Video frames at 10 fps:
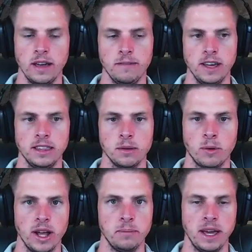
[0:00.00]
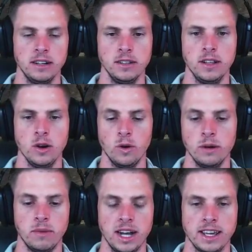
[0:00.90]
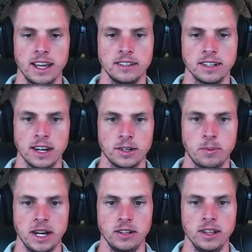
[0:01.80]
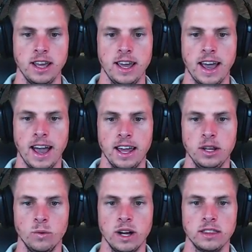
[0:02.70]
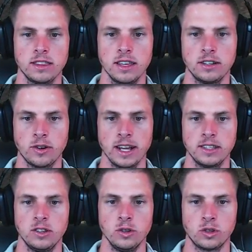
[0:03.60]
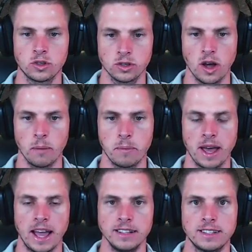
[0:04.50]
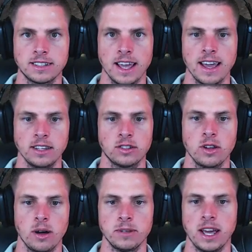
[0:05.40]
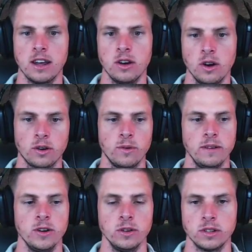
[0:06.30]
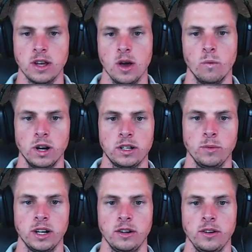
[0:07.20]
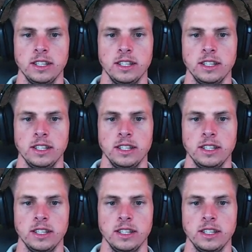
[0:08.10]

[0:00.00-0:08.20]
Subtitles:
you hit the brake pedal, or in my case the clutch pedal, and you want the tractor to stop and stay stopped and not reverse, what you want to do is